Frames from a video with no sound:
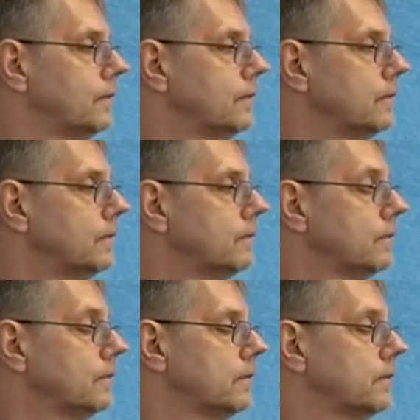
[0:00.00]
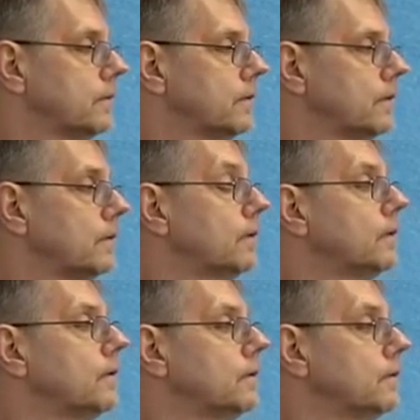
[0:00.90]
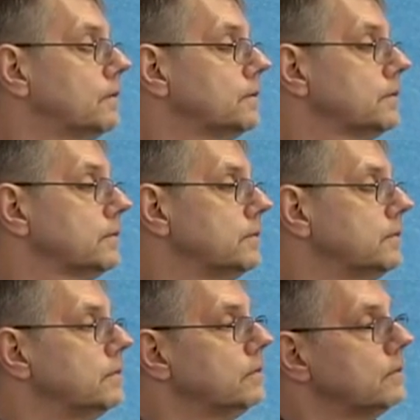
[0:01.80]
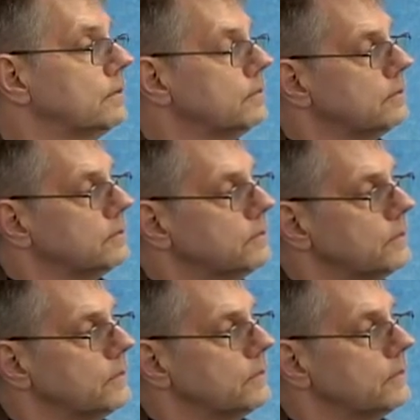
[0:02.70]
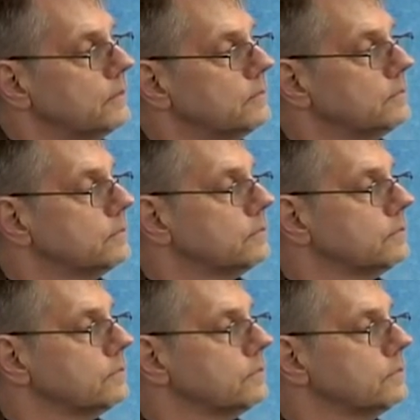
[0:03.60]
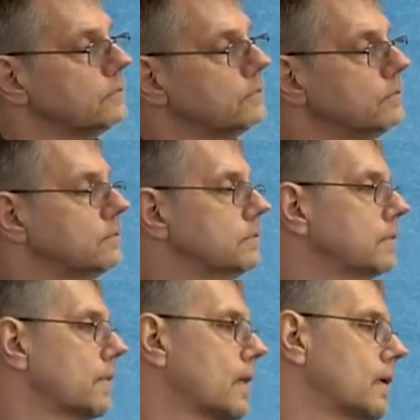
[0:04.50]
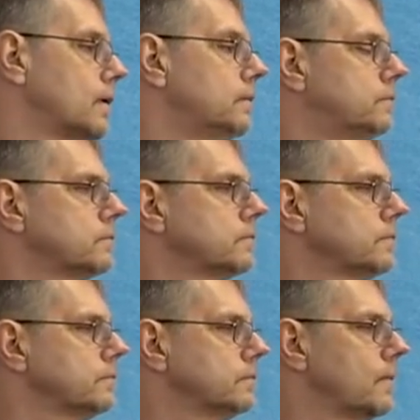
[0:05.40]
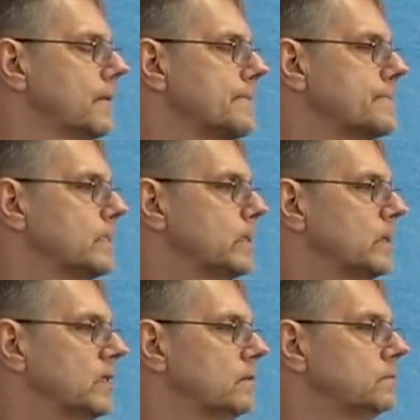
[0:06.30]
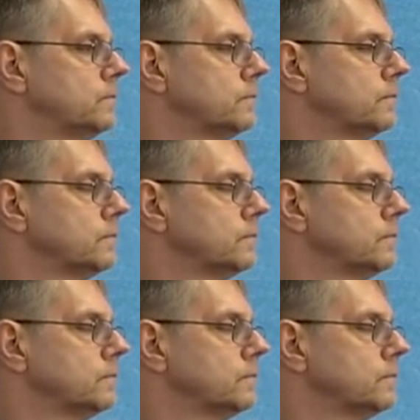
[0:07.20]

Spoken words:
(silent)